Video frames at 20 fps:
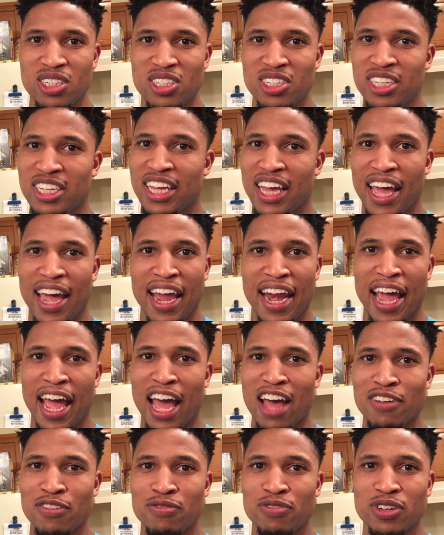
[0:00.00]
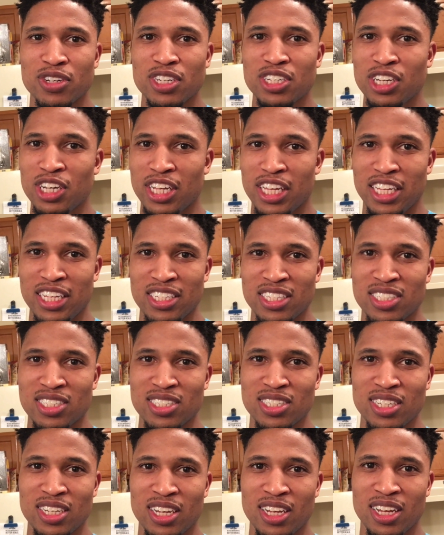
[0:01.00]
You can't have
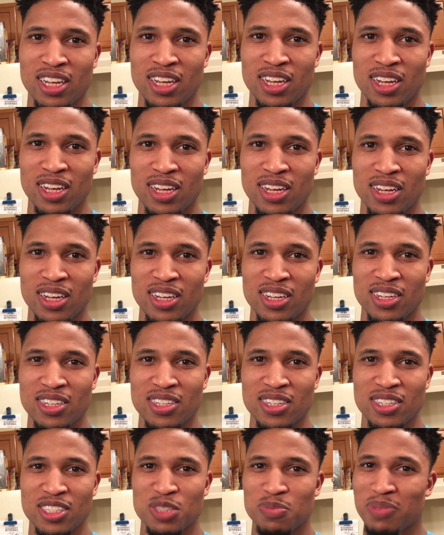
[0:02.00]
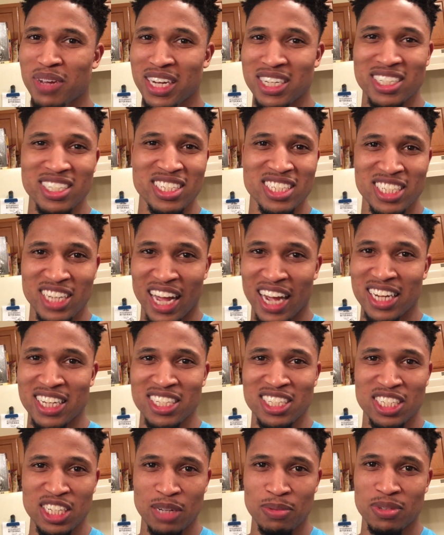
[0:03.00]
cookies, especially
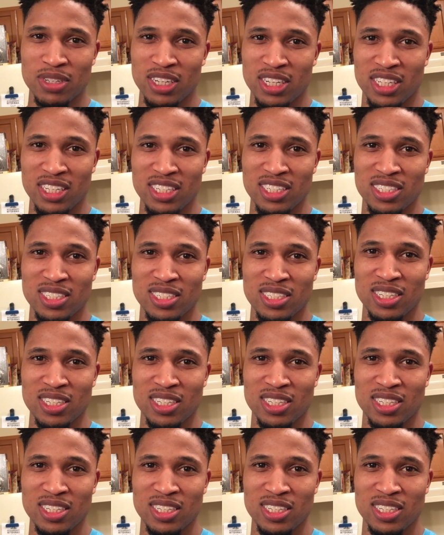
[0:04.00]
chocolate chip cookies,